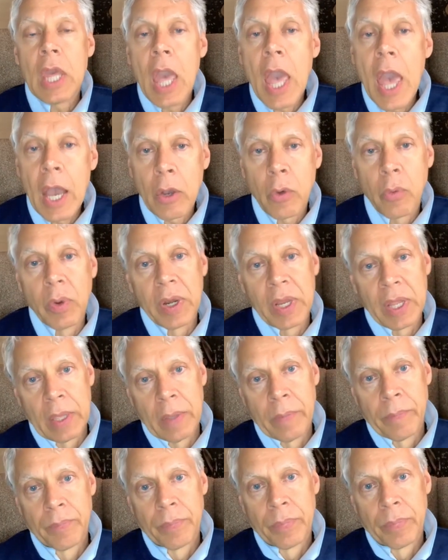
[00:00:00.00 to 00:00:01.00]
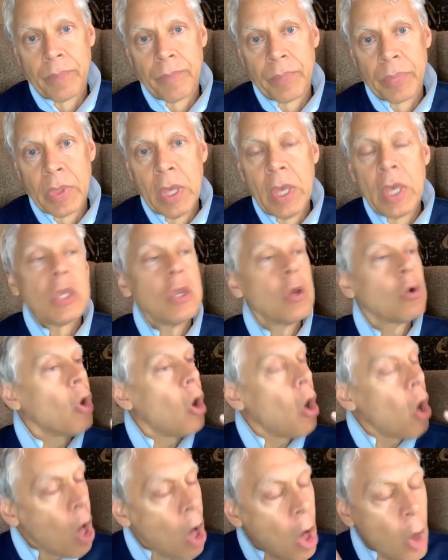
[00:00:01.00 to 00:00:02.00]
equity. You're
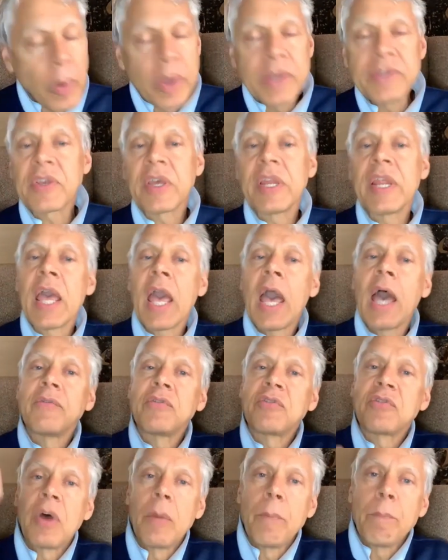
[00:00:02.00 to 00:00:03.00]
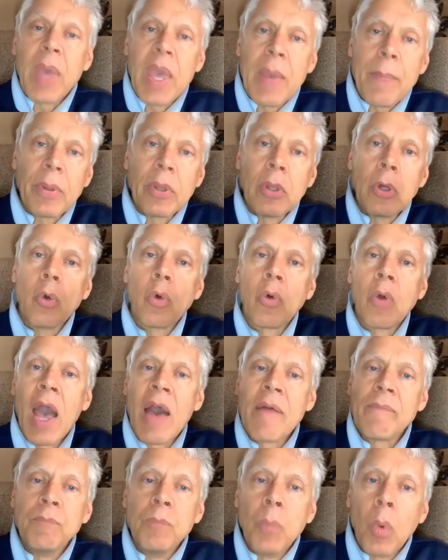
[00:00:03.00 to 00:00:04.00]
always going to have some people who
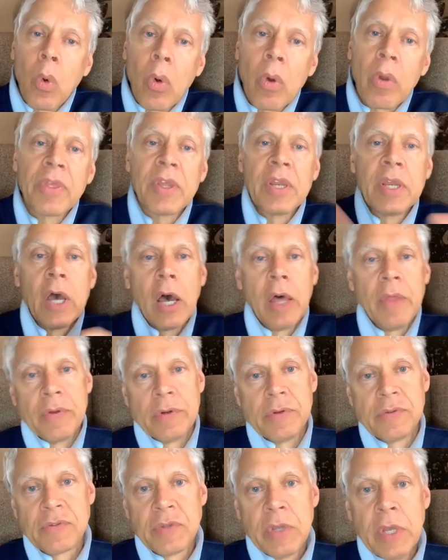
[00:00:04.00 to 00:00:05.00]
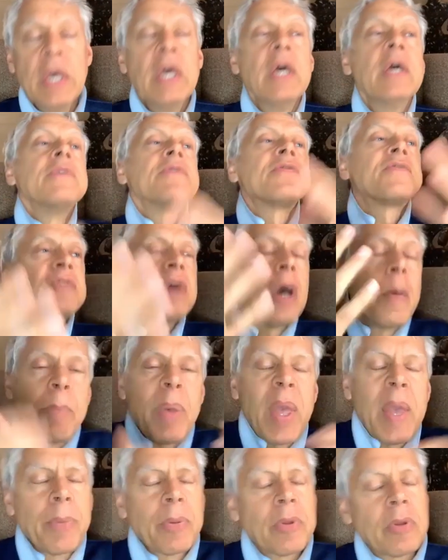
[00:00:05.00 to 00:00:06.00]
have more than others. Some
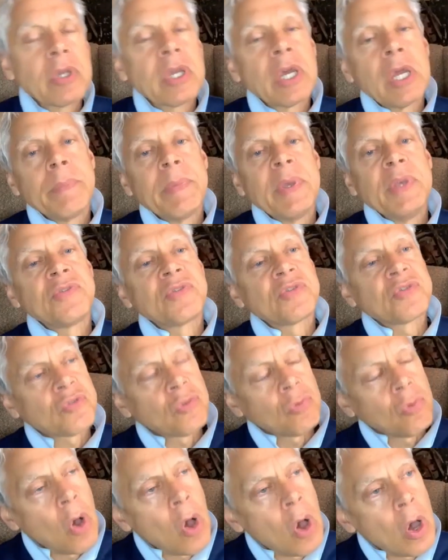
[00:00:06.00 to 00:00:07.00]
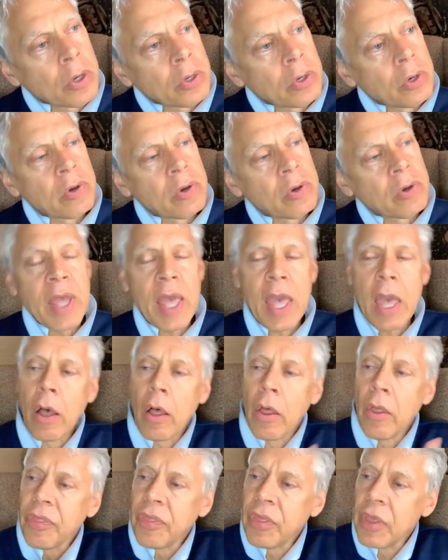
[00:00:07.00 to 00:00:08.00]
people are going to be stronger,
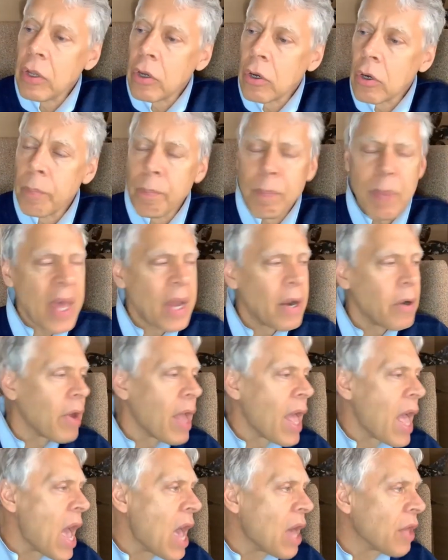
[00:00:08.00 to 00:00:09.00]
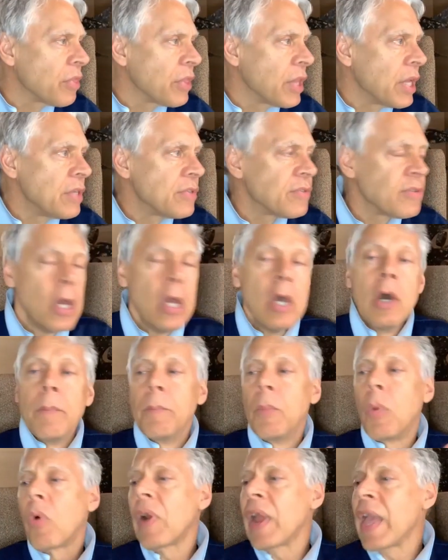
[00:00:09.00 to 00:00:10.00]
healthier, better athletes,
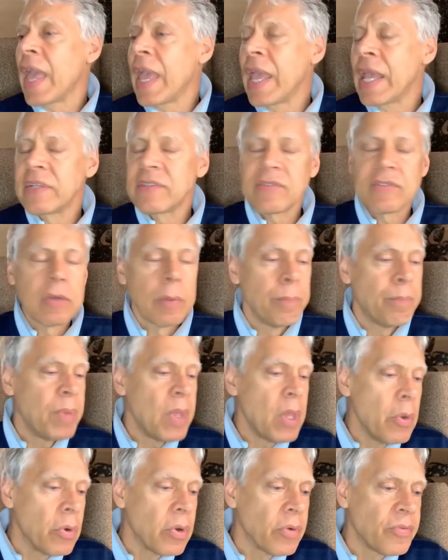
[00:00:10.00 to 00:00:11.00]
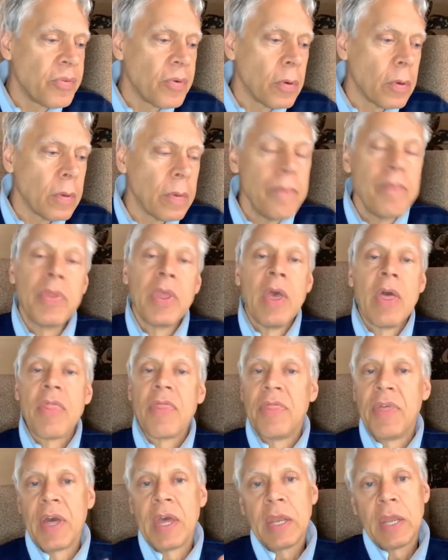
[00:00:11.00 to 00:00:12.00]
more handsome, beautiful
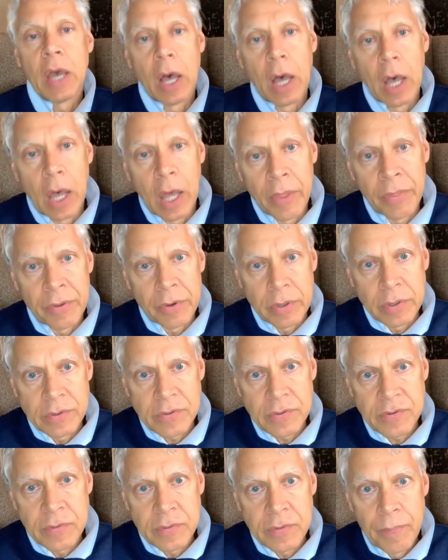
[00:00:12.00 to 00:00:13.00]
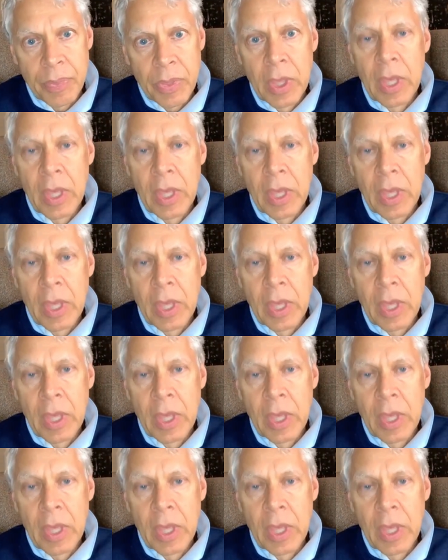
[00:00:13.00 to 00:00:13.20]
than others.